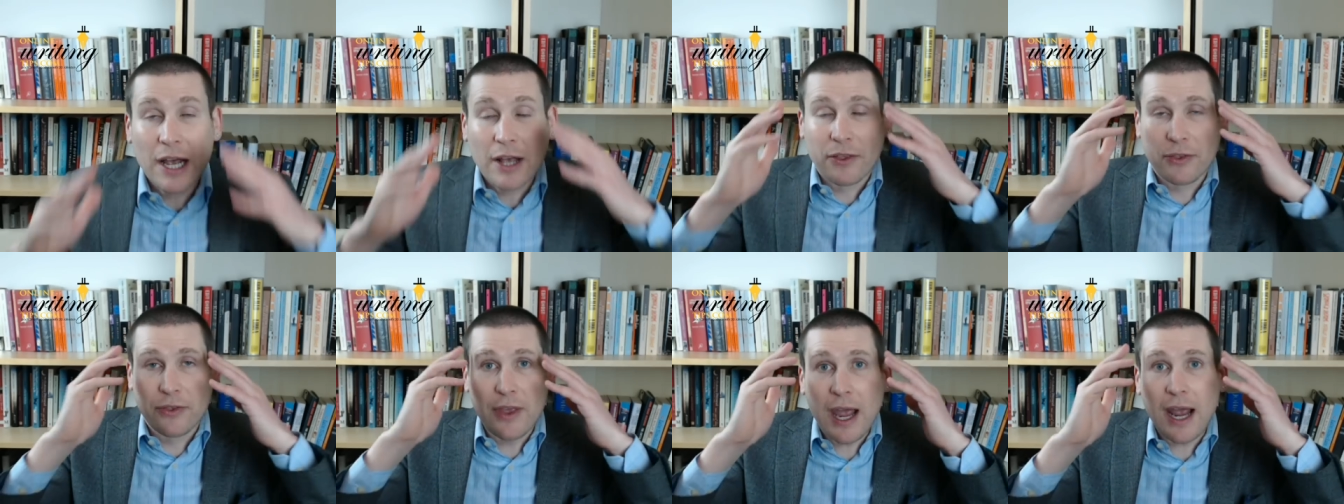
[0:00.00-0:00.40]

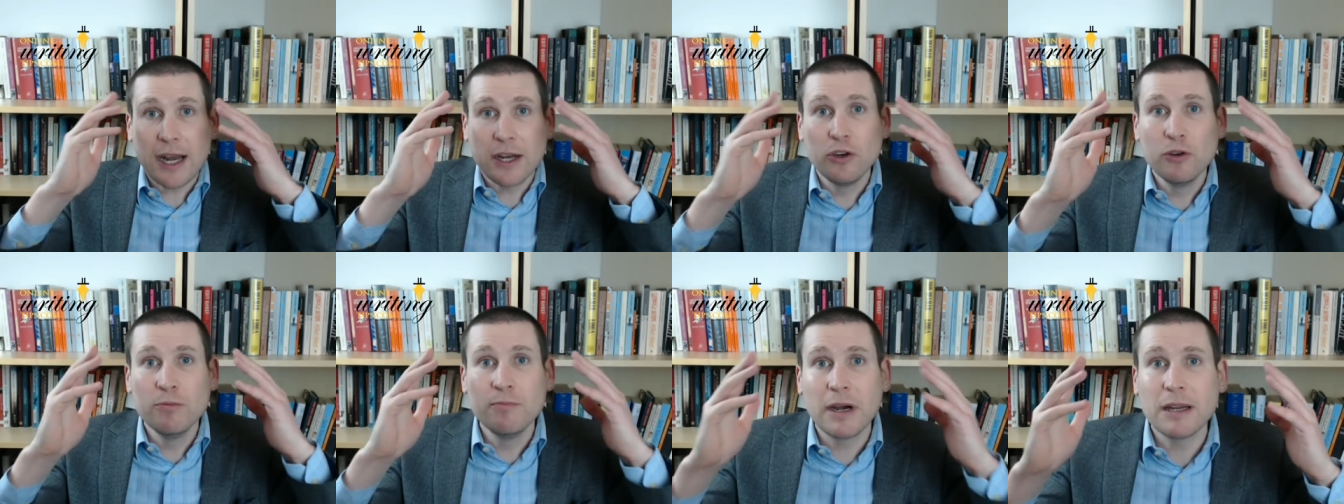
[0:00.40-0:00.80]

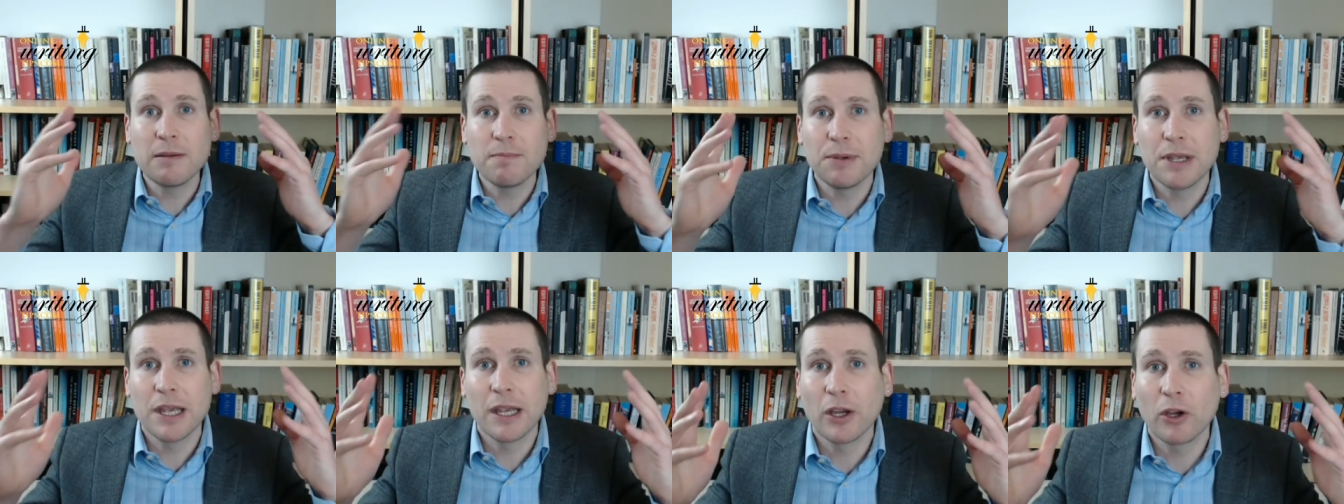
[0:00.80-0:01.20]
Then you might
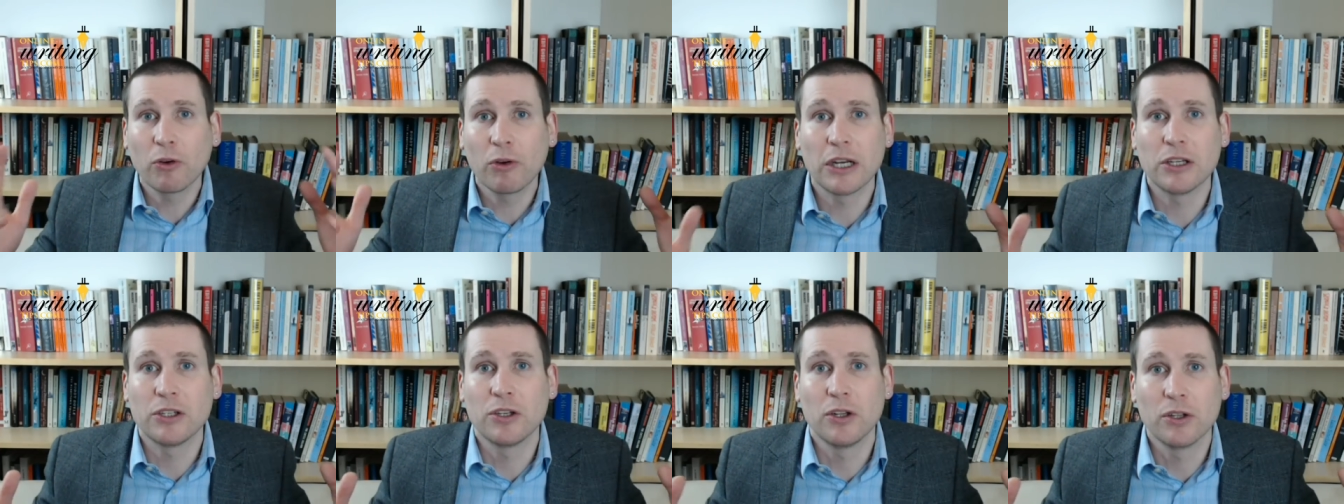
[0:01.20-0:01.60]
be
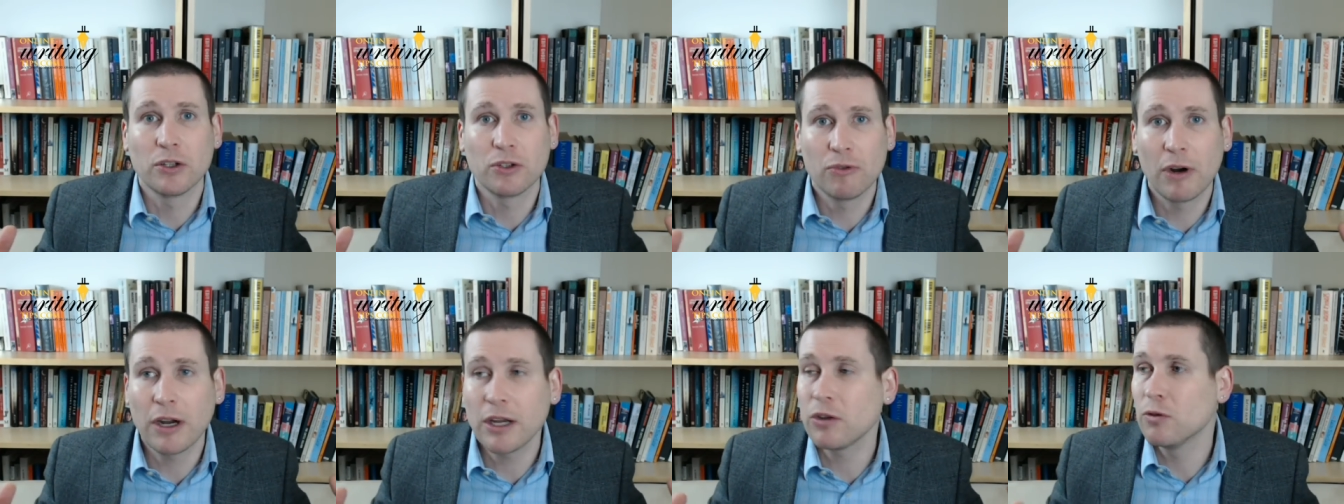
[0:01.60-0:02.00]

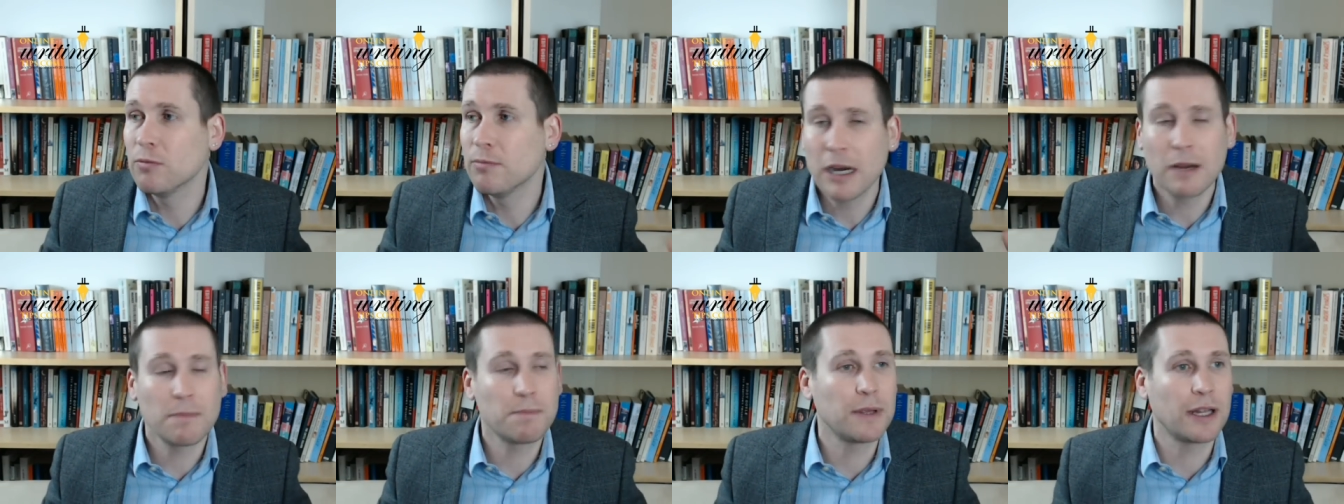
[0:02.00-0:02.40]
incredulous, right? You
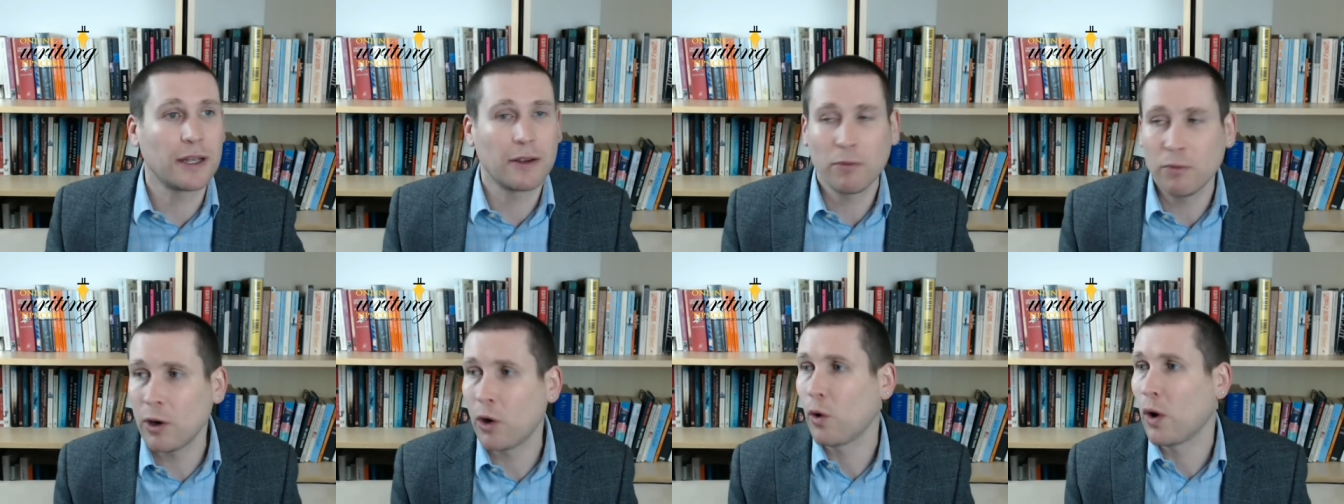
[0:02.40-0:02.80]
might be
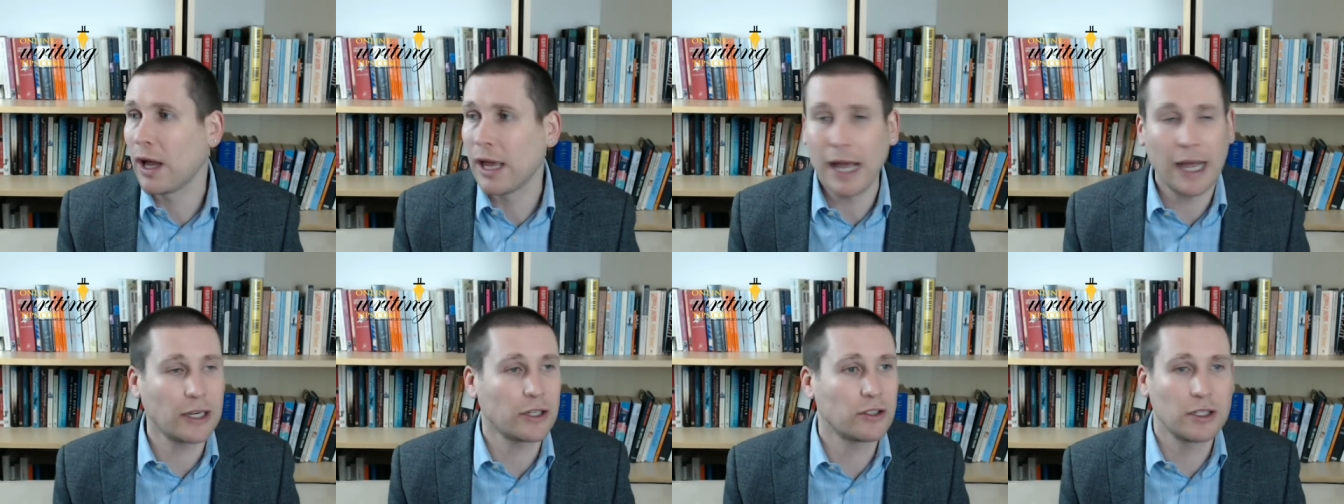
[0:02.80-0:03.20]
like, wow, I
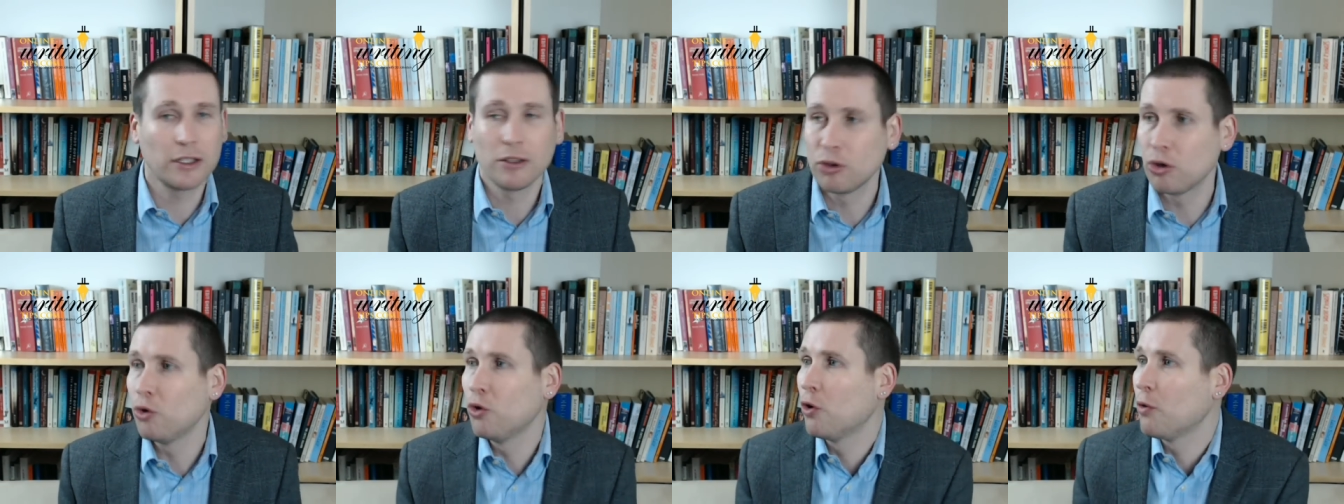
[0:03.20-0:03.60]
actually
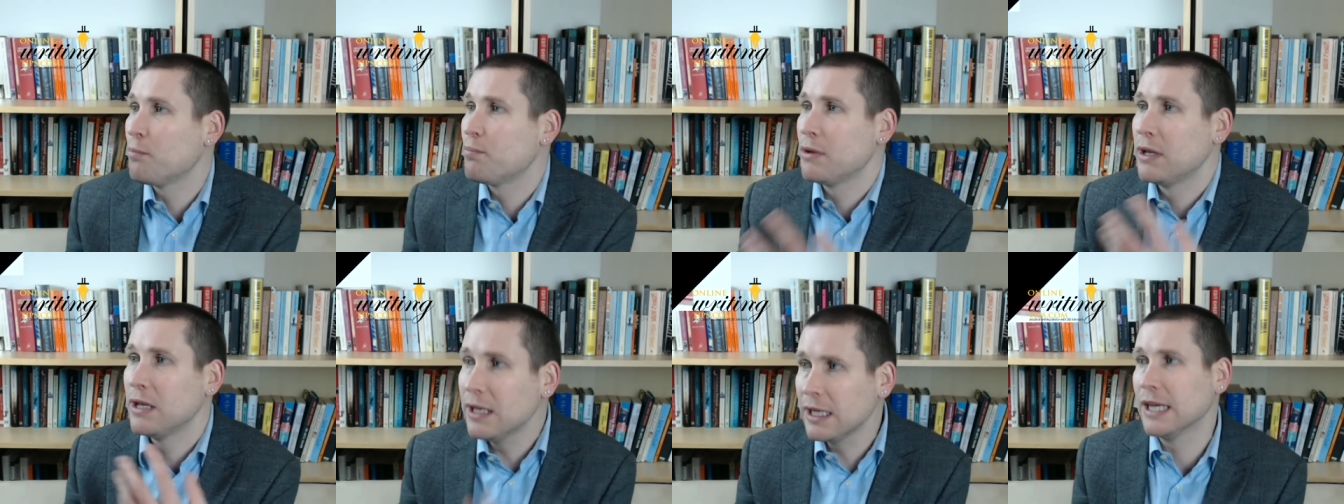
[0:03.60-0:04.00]
do not
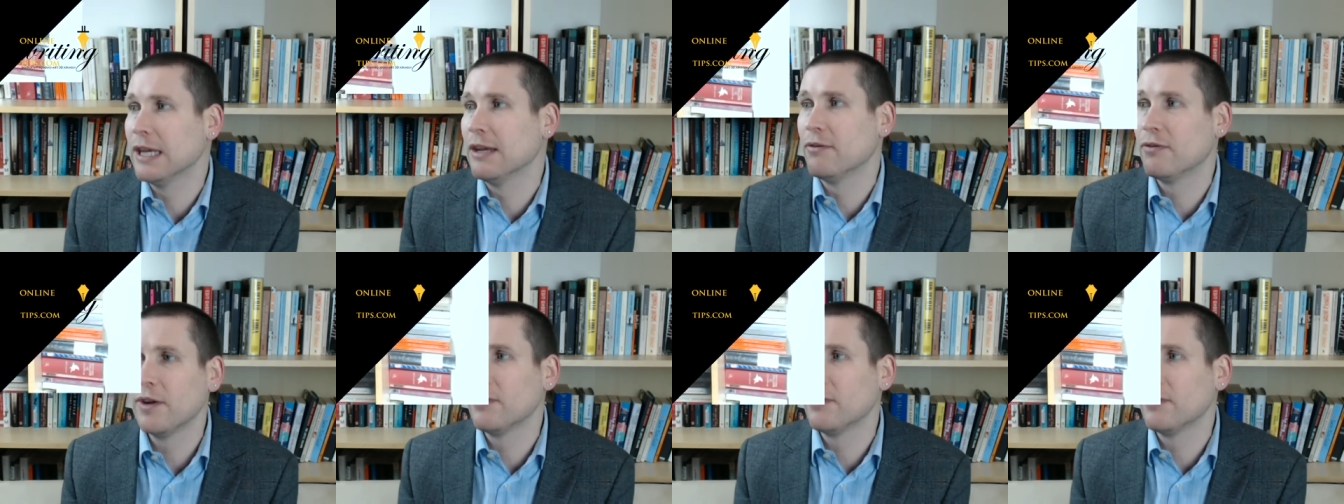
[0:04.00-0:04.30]
believe